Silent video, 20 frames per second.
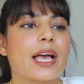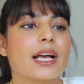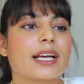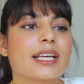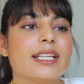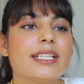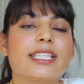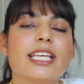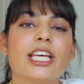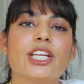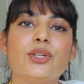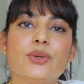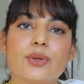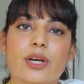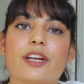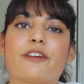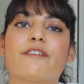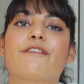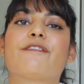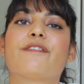continue
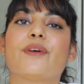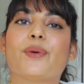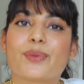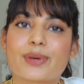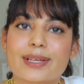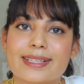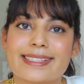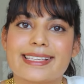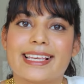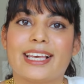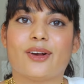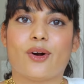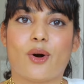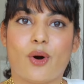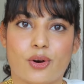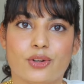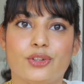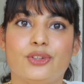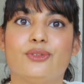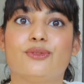kind of focusing
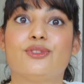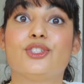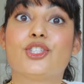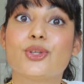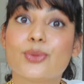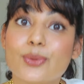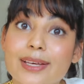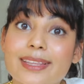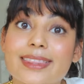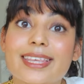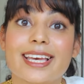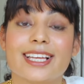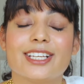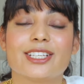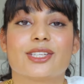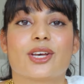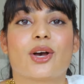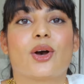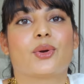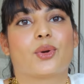on doing the
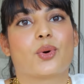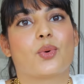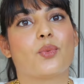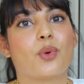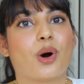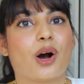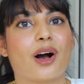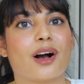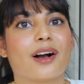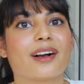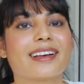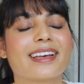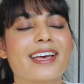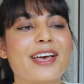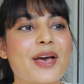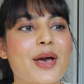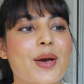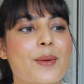internal work